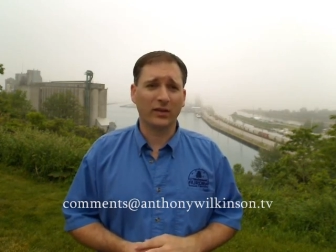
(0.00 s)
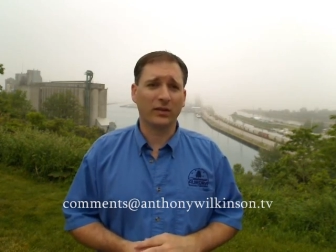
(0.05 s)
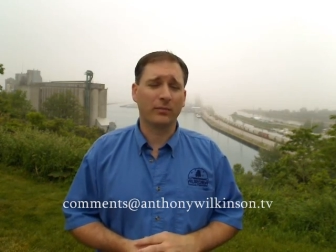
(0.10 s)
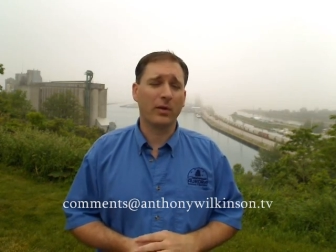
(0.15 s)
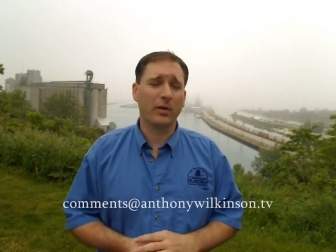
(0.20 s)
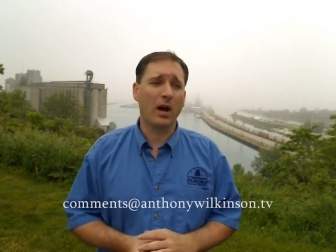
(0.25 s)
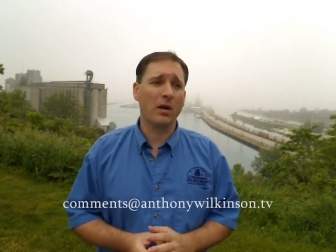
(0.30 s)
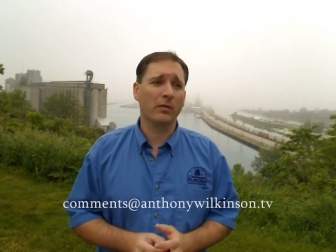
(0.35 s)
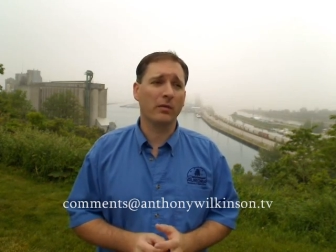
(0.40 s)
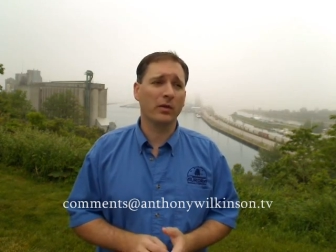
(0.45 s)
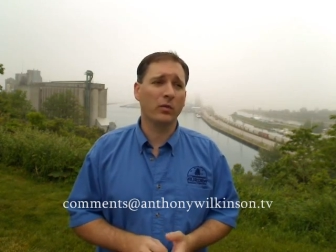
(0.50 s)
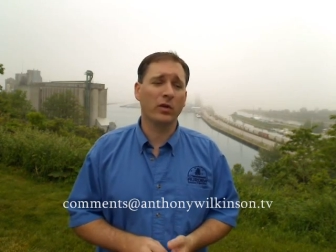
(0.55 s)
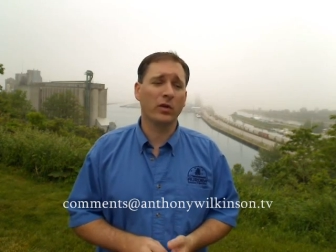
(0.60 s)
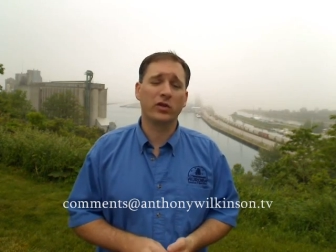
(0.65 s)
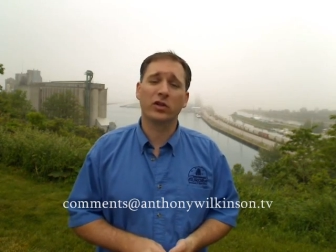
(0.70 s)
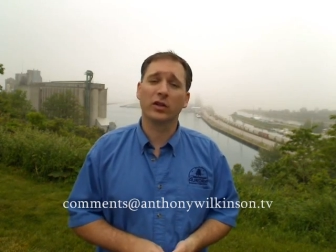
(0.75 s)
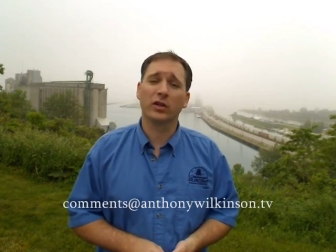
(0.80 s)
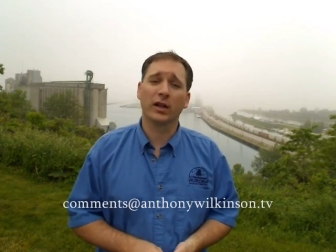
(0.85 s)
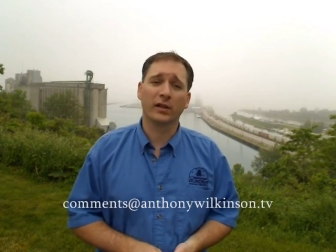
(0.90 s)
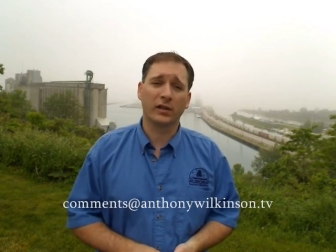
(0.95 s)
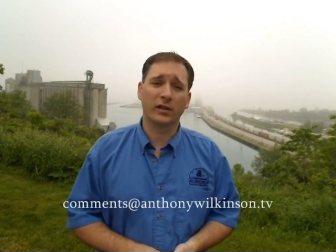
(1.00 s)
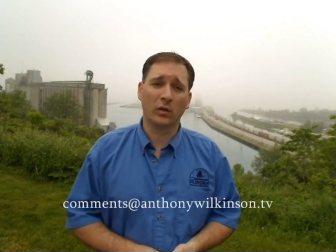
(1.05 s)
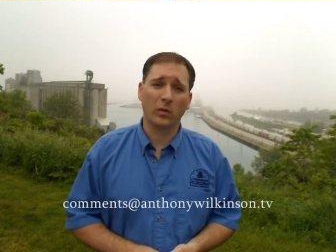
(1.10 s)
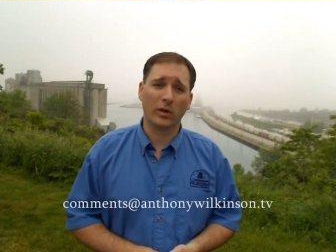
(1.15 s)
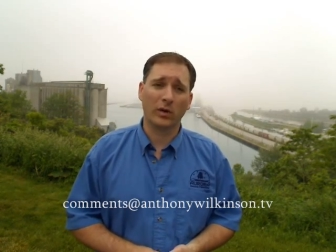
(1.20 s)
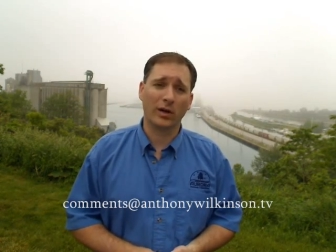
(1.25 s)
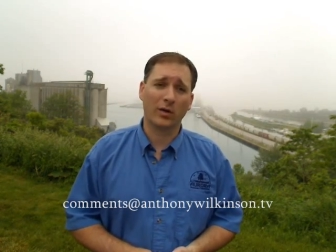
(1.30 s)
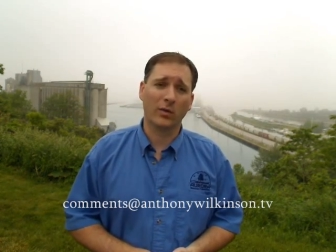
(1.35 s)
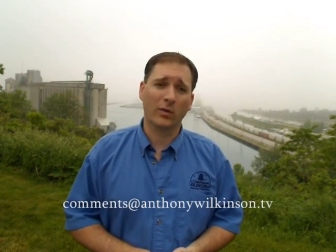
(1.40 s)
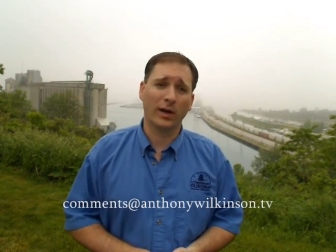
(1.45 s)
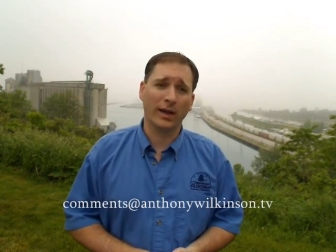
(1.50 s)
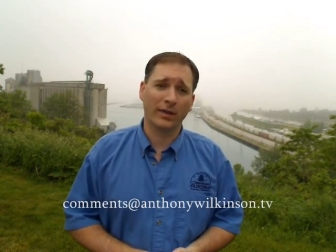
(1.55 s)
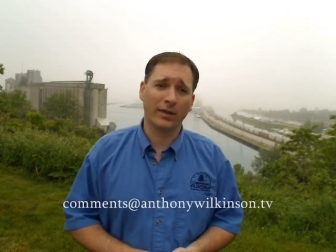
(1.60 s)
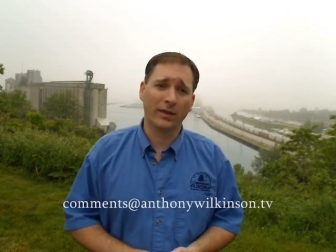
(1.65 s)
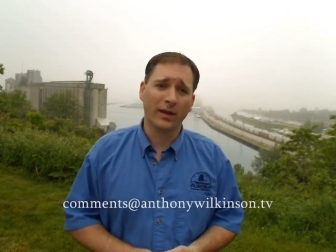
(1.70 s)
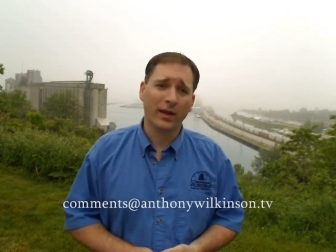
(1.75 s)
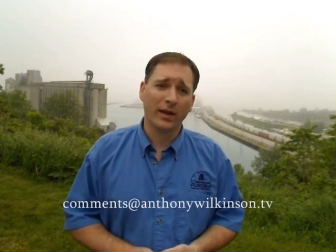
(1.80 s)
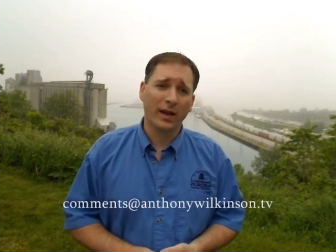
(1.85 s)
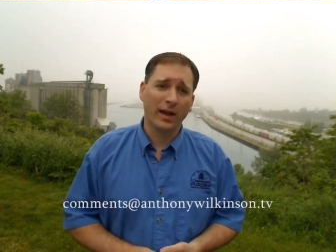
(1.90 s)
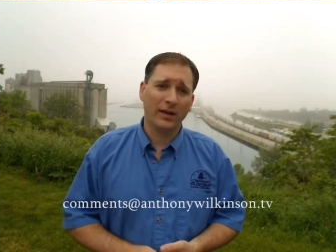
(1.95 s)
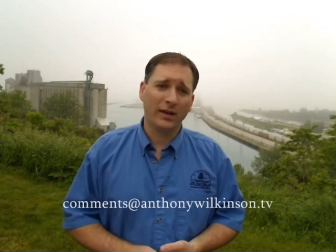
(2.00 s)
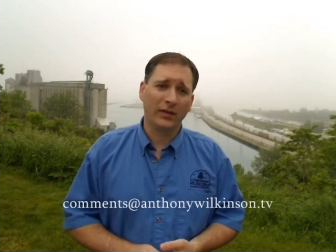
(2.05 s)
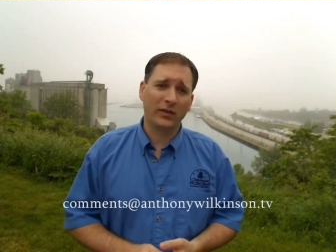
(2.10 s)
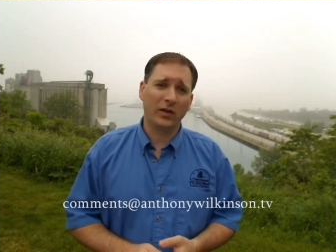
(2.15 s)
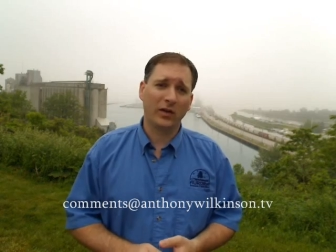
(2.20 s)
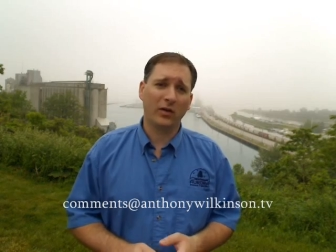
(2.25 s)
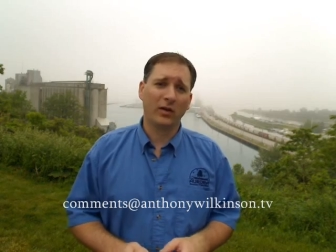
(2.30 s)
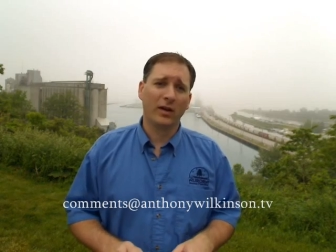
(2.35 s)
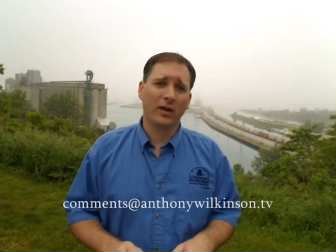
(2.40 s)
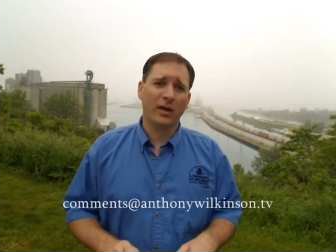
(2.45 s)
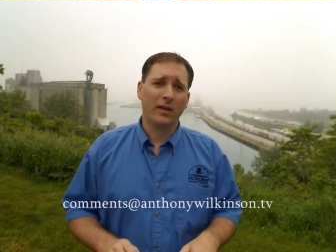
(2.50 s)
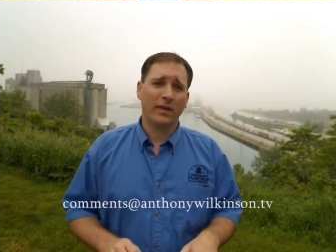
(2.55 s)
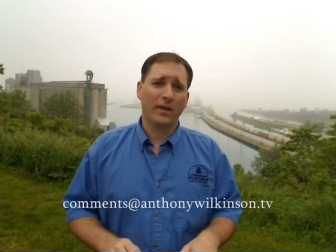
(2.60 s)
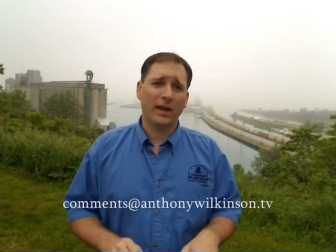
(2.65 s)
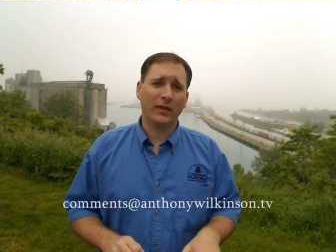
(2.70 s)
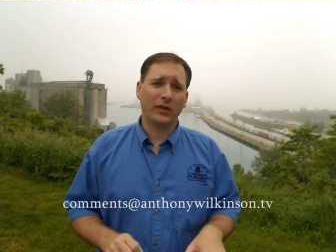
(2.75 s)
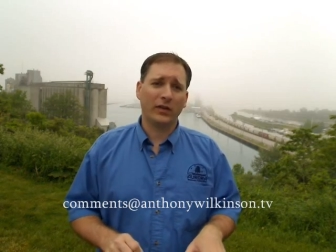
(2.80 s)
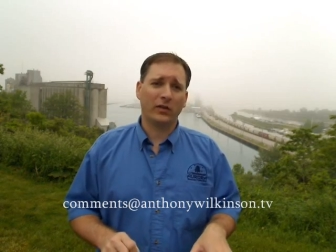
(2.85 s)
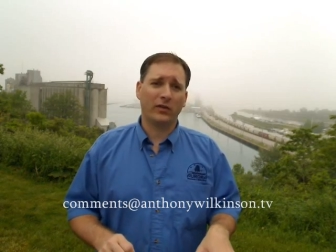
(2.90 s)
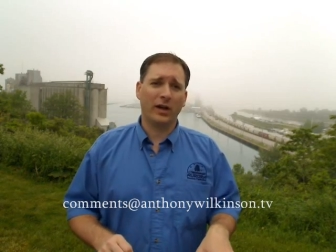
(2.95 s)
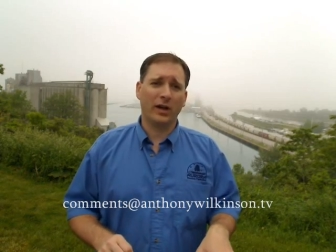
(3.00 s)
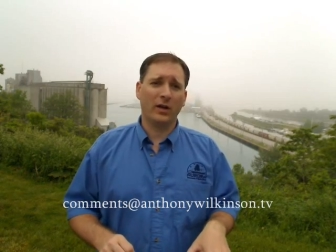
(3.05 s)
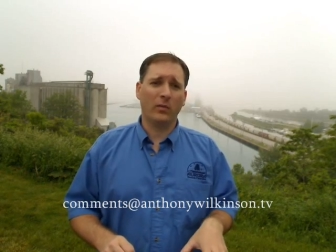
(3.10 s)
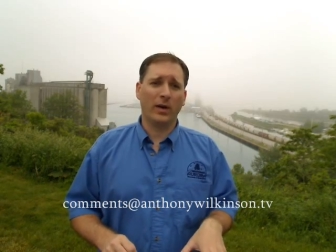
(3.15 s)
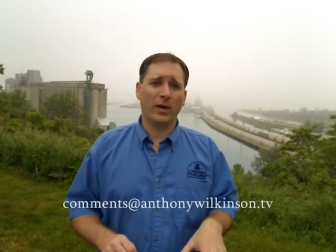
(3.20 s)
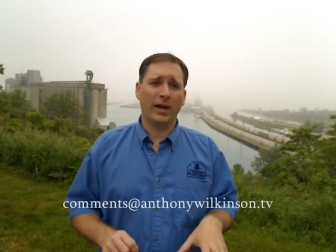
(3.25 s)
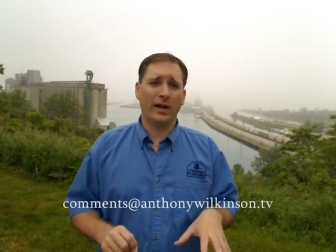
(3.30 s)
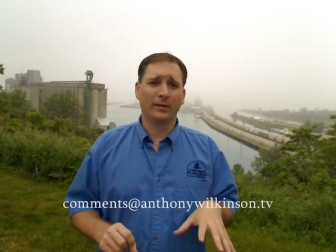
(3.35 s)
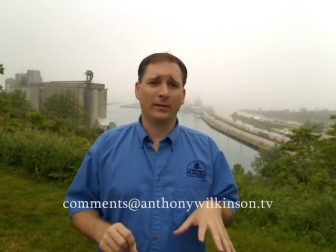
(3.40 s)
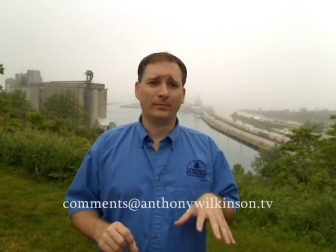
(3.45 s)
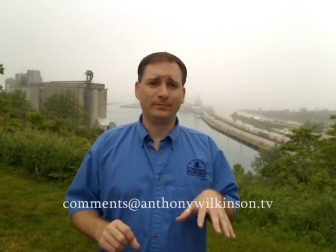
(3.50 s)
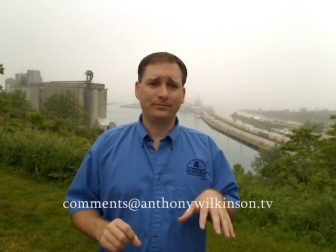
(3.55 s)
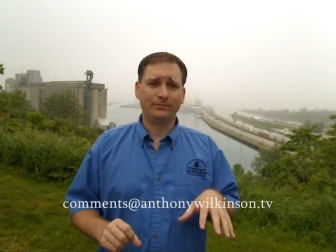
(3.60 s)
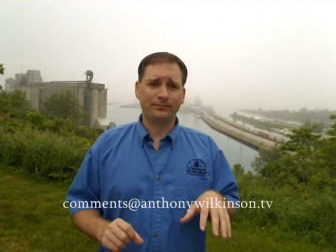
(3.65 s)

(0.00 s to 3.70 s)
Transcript: and probably what you like to work with. And so that's a great way